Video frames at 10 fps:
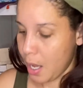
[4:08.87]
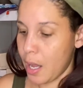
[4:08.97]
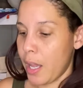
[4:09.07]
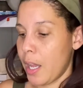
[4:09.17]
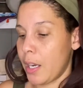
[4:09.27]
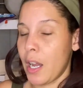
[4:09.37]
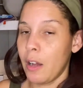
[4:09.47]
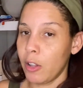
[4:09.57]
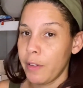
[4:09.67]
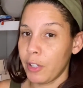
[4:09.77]
And I'll
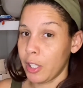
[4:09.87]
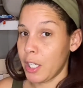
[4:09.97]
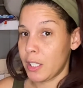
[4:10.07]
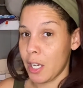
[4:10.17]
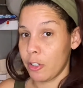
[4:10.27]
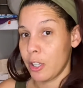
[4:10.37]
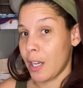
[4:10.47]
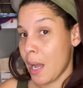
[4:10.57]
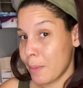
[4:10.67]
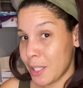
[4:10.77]
leave a link down in the
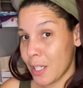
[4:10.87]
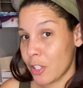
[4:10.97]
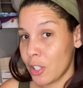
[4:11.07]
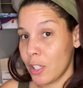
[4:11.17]
comment section